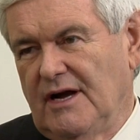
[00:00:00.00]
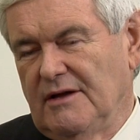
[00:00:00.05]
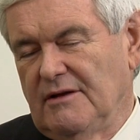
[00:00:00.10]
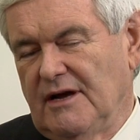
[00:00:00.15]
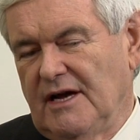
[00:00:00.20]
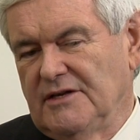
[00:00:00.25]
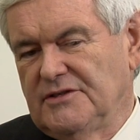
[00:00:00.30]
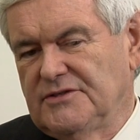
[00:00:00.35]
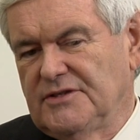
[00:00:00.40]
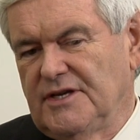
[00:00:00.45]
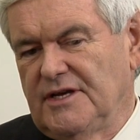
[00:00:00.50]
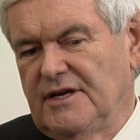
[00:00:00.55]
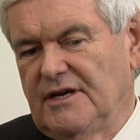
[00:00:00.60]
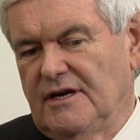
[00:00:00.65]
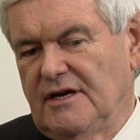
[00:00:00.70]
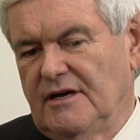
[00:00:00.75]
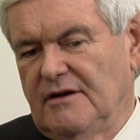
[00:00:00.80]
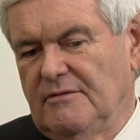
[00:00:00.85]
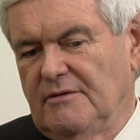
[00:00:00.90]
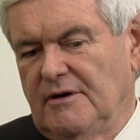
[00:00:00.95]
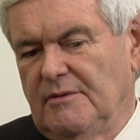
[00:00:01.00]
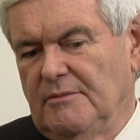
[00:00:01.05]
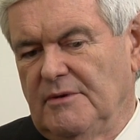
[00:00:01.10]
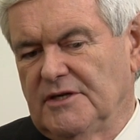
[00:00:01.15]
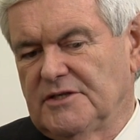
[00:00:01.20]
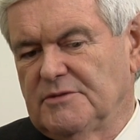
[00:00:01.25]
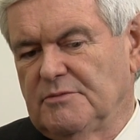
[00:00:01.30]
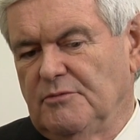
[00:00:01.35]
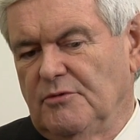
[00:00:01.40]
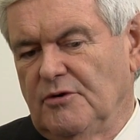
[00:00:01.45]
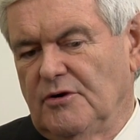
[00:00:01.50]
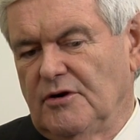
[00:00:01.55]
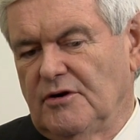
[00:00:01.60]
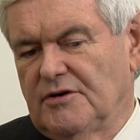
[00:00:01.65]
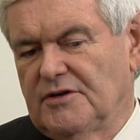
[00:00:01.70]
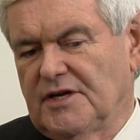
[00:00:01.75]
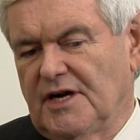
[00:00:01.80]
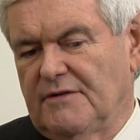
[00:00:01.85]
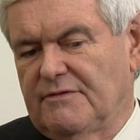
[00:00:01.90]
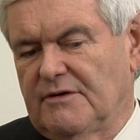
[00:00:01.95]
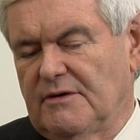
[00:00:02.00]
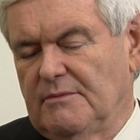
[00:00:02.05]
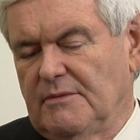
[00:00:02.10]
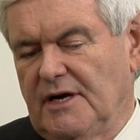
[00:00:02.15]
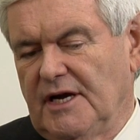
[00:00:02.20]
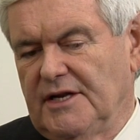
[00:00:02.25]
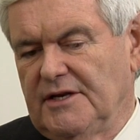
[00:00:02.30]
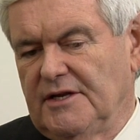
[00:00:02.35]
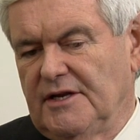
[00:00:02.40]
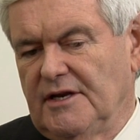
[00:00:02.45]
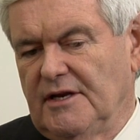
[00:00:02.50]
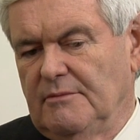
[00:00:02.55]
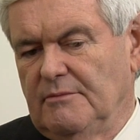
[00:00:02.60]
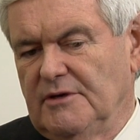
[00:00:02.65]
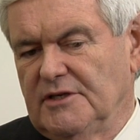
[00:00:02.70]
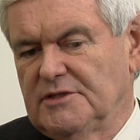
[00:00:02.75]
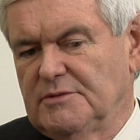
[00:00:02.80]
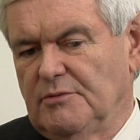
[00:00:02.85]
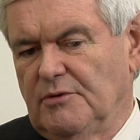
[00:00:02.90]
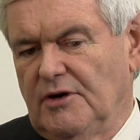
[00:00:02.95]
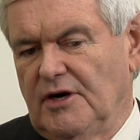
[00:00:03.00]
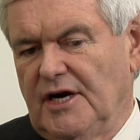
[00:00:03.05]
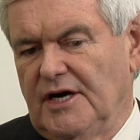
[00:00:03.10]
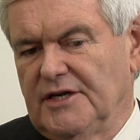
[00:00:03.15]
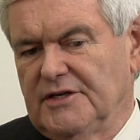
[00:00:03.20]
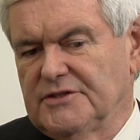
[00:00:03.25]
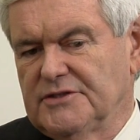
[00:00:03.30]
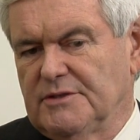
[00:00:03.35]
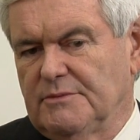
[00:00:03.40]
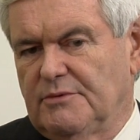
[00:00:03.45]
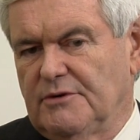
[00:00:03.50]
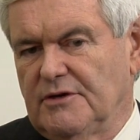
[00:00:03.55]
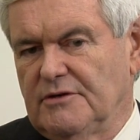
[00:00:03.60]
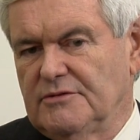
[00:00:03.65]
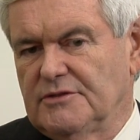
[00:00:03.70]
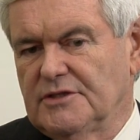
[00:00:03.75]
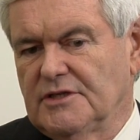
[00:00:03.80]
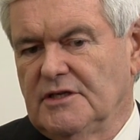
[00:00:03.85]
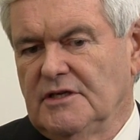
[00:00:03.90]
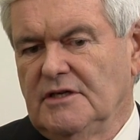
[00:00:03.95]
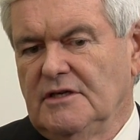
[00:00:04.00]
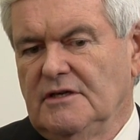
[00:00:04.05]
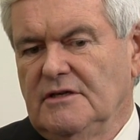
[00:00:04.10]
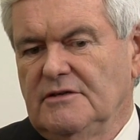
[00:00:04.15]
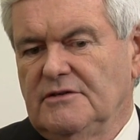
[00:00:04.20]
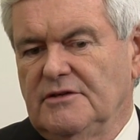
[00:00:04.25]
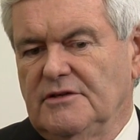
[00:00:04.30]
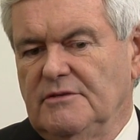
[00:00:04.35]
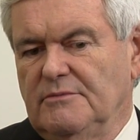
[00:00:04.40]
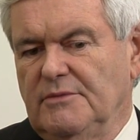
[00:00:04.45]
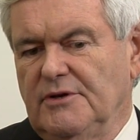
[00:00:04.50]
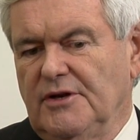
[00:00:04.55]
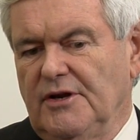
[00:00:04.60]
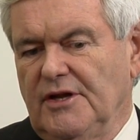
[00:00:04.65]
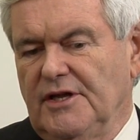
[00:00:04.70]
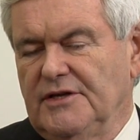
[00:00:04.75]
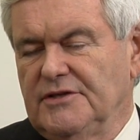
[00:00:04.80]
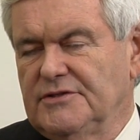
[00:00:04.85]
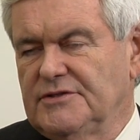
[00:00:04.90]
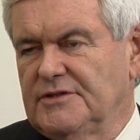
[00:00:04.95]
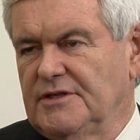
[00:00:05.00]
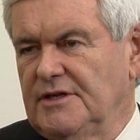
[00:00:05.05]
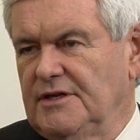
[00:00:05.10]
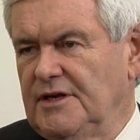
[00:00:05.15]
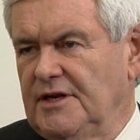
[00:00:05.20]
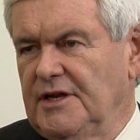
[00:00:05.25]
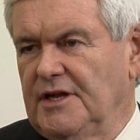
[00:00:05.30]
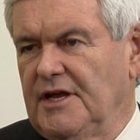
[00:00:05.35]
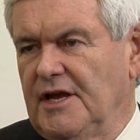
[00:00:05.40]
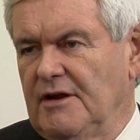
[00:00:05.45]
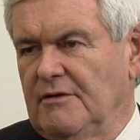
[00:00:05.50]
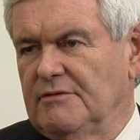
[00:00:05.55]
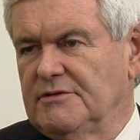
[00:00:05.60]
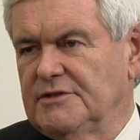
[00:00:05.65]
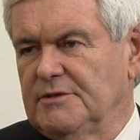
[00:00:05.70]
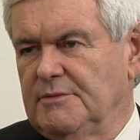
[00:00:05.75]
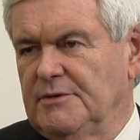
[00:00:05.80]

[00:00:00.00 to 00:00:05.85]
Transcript: I, I see a, a, much more tougher-minded and much more honest approach to the Middle East and, and the Gingrich